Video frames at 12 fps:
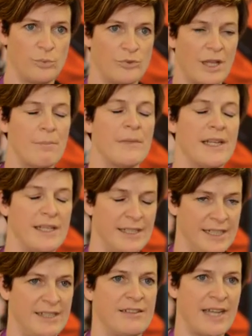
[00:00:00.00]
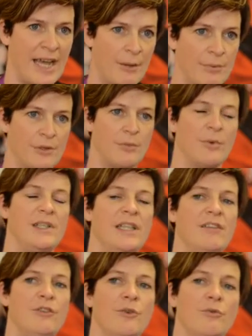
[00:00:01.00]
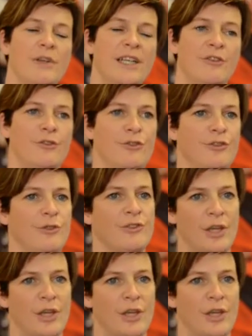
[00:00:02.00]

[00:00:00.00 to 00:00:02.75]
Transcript: something needs to happen. We need to reintroduce